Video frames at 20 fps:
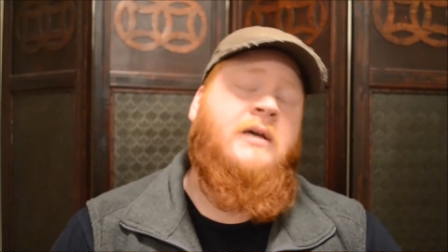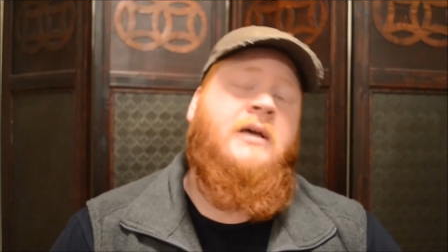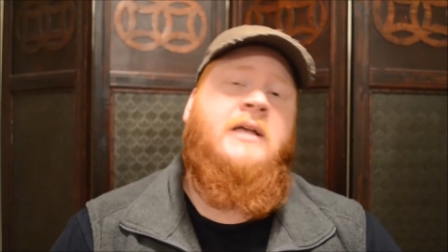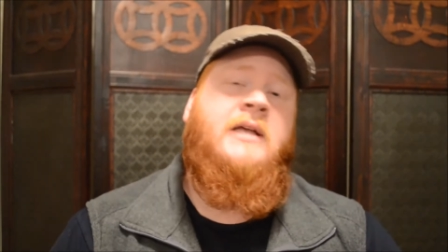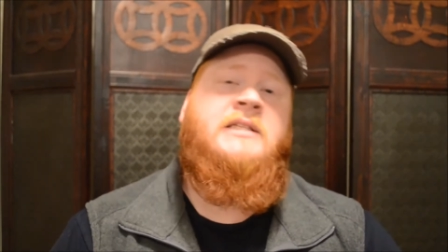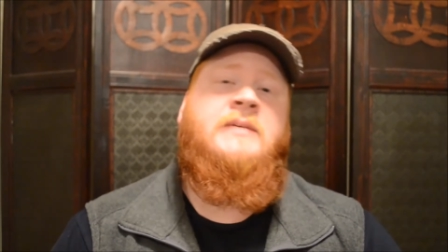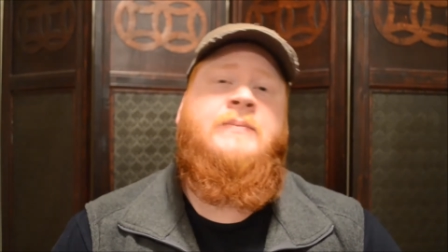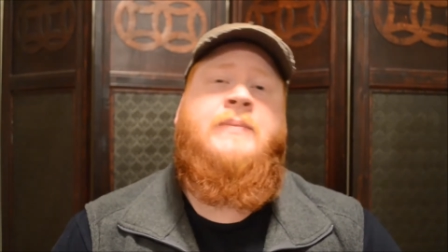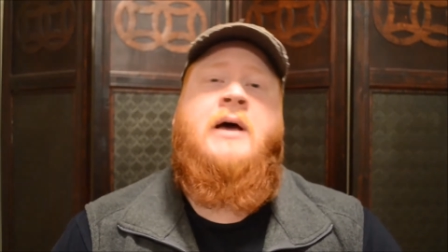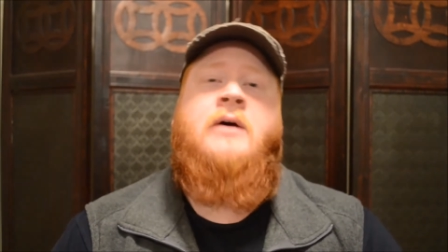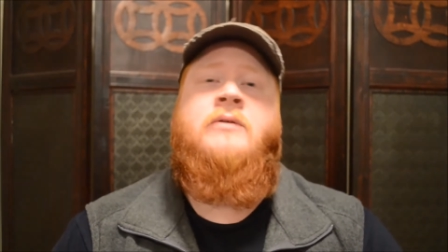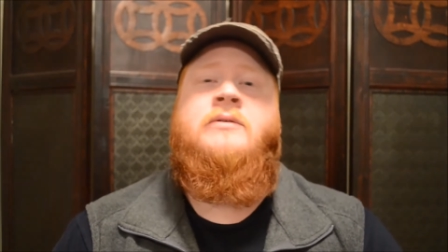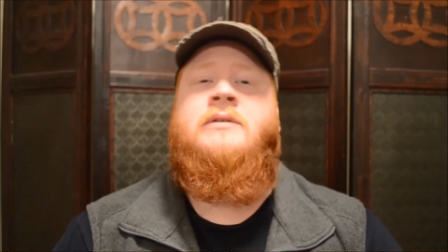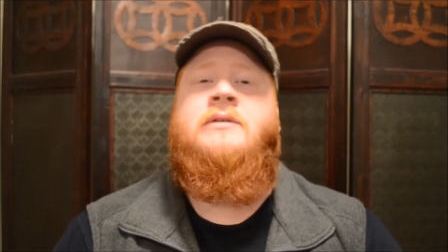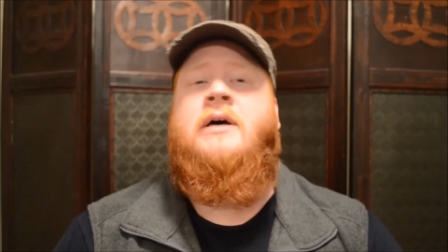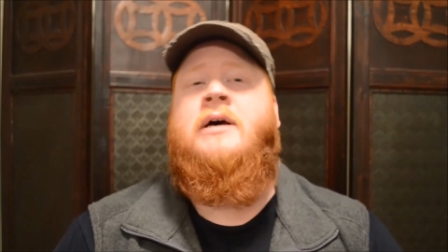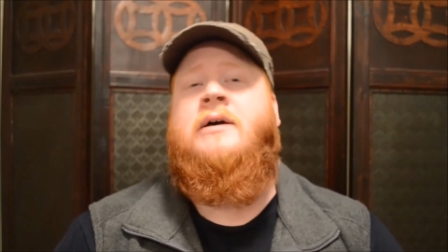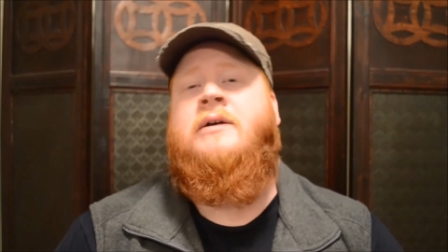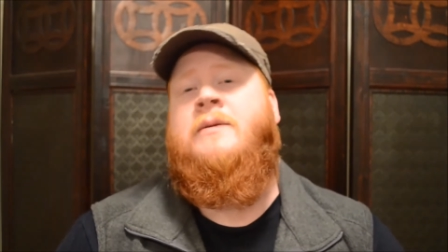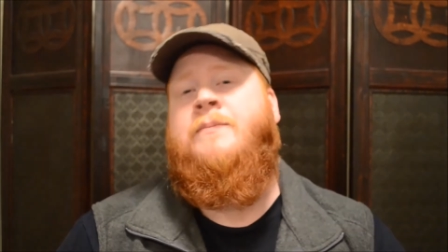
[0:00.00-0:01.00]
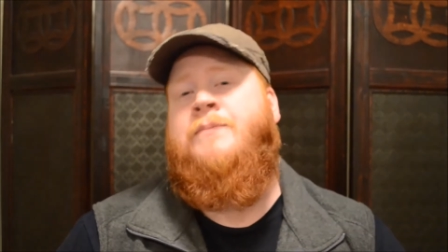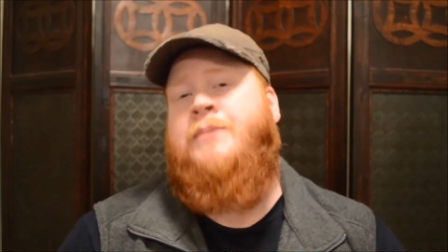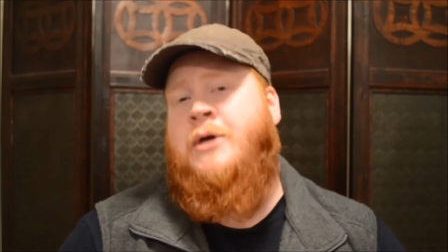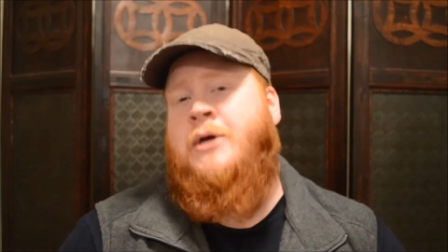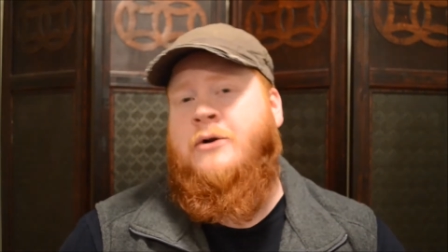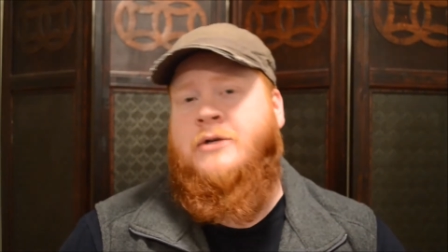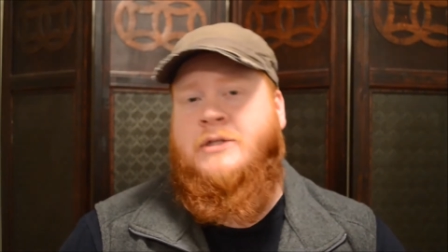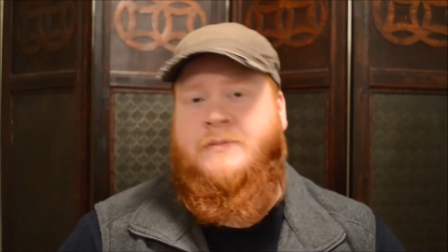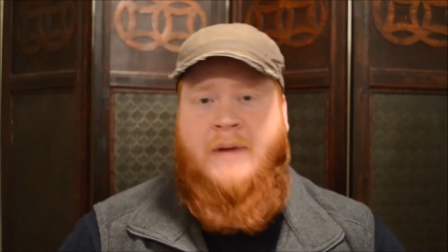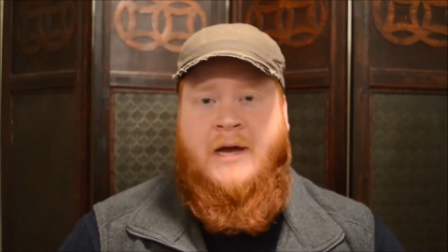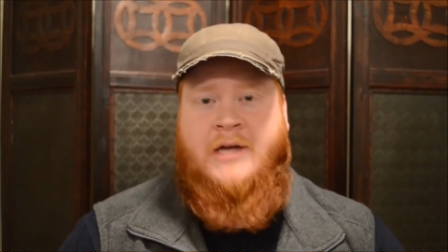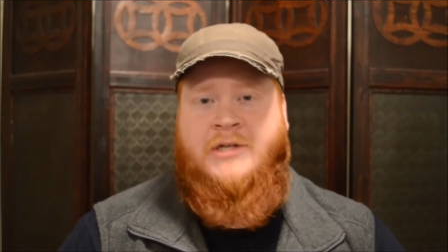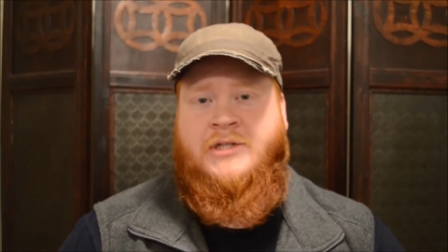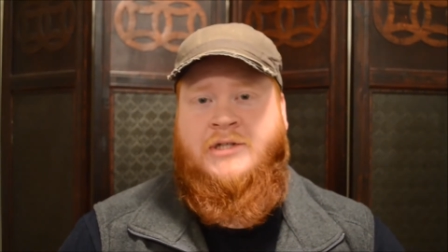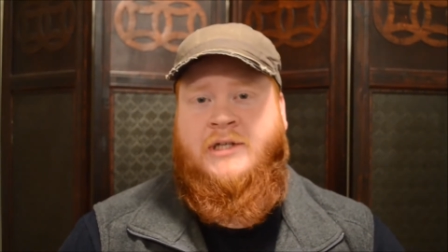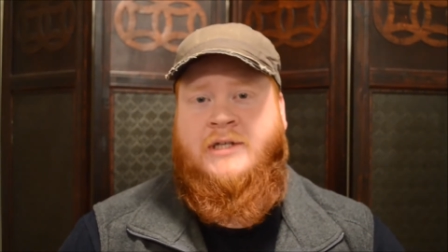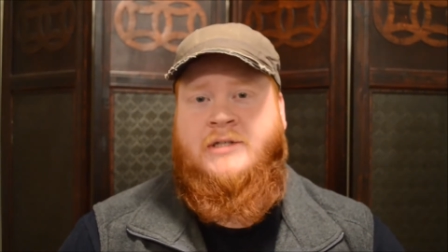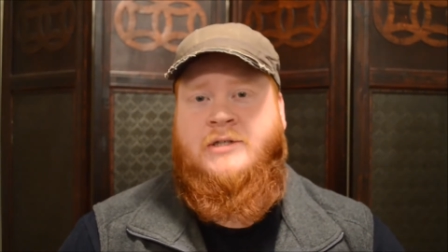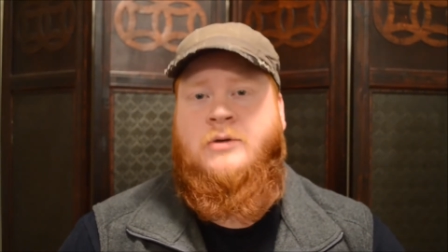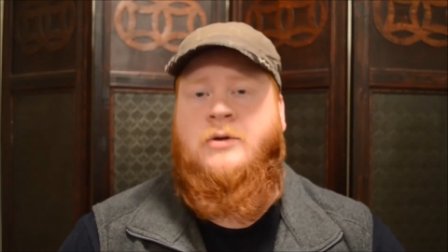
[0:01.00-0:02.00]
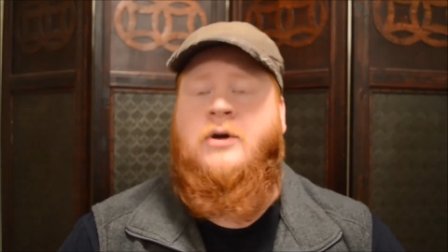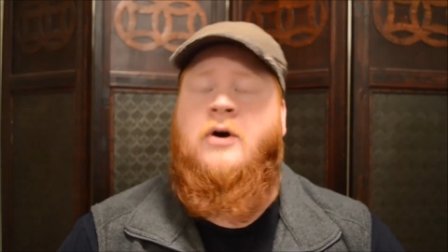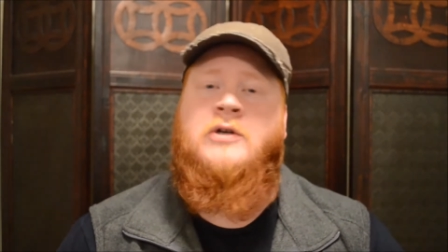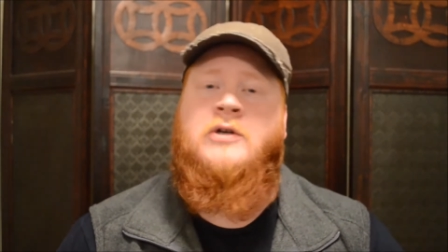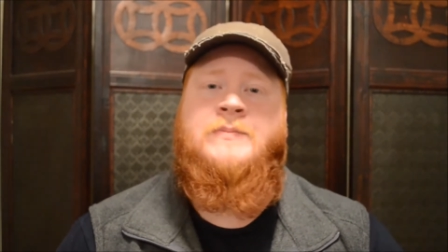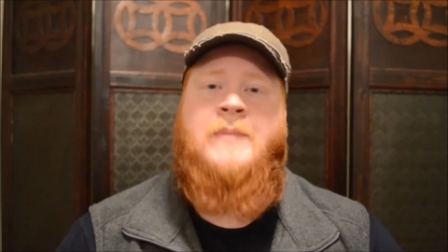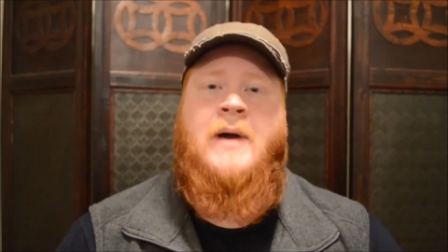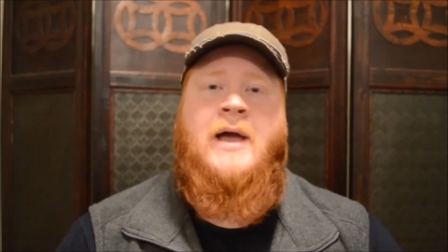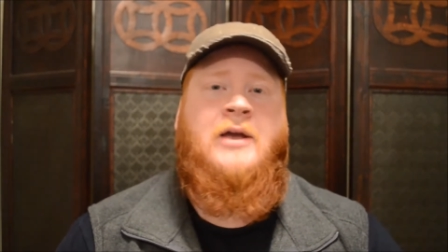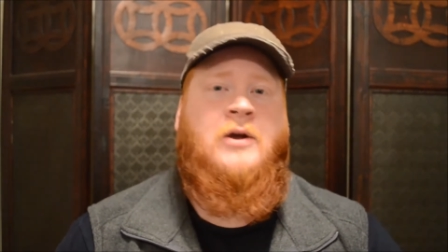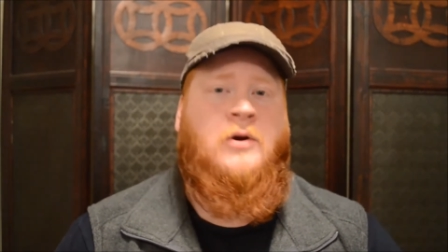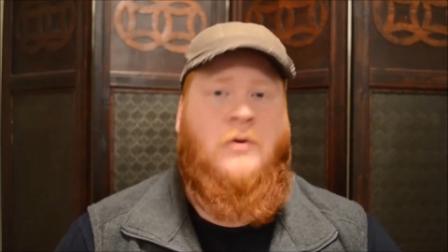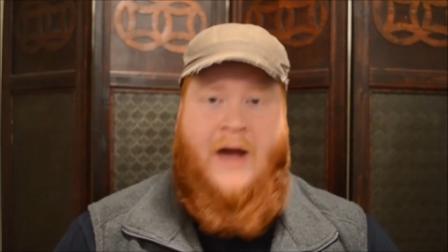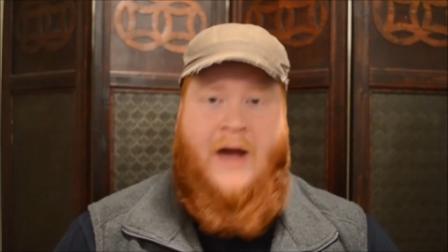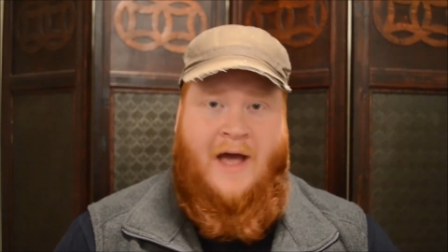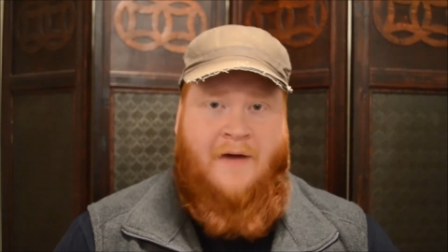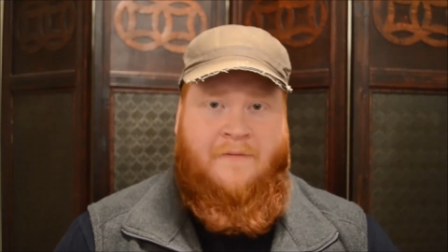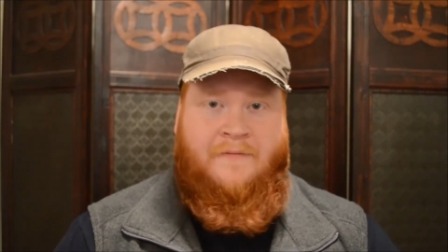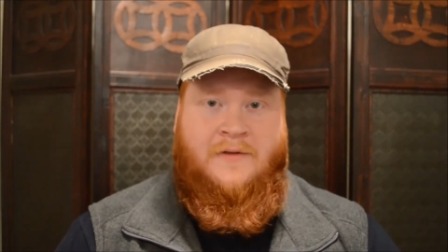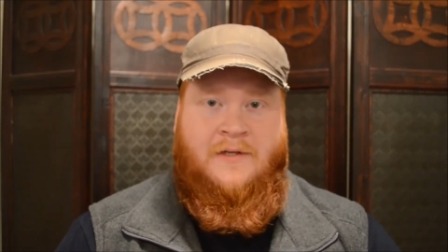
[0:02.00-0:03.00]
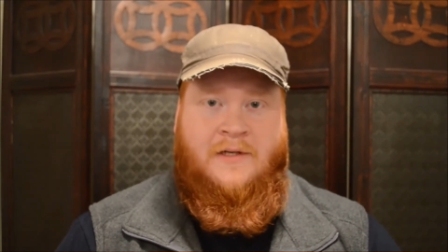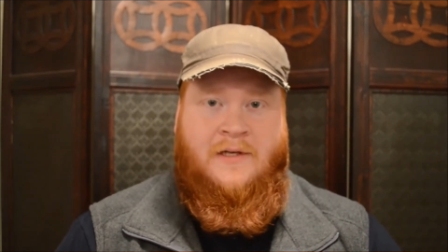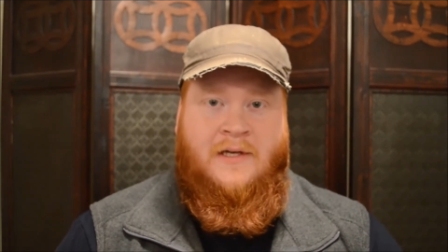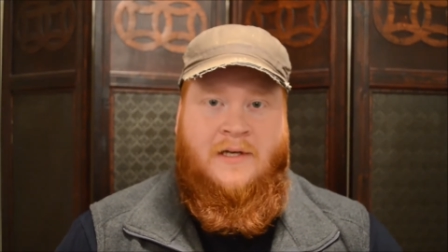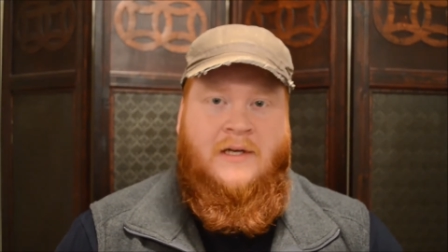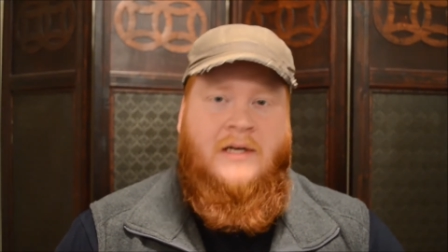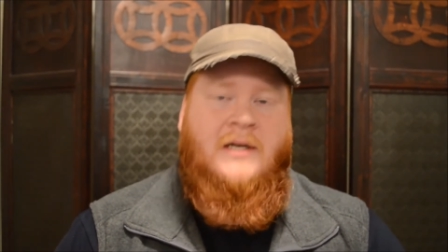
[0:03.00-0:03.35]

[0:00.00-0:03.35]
It's about a computer specialist who goes by Kraft.